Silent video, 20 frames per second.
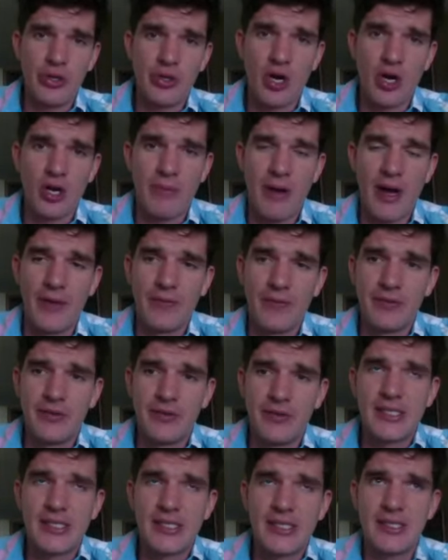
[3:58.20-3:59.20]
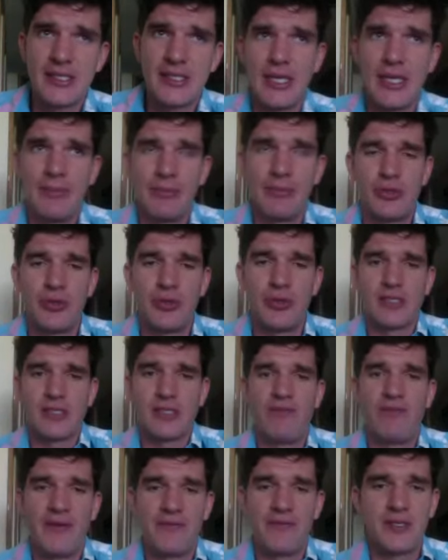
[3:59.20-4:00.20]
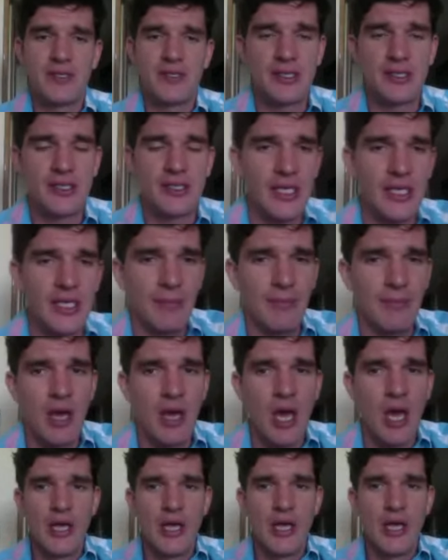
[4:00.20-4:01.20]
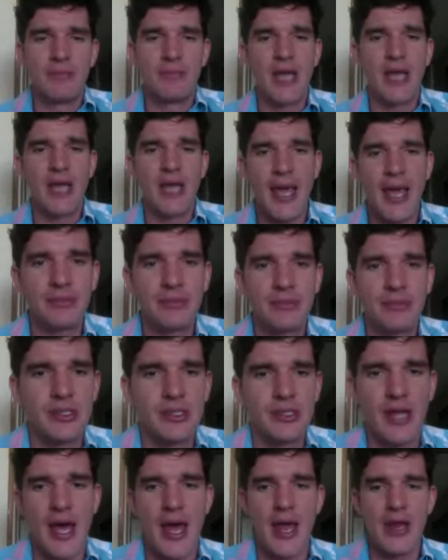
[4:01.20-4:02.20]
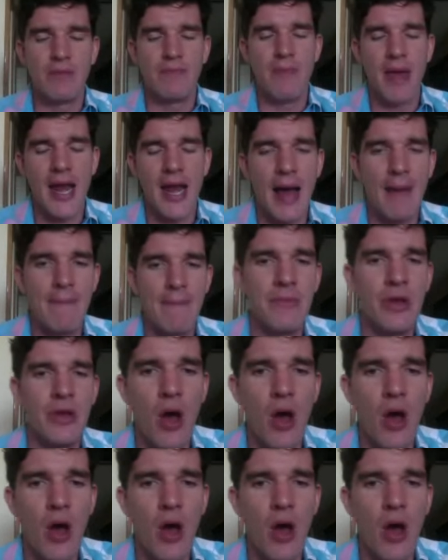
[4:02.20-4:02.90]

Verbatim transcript: talk about this team, the 2015 team, some names that you may not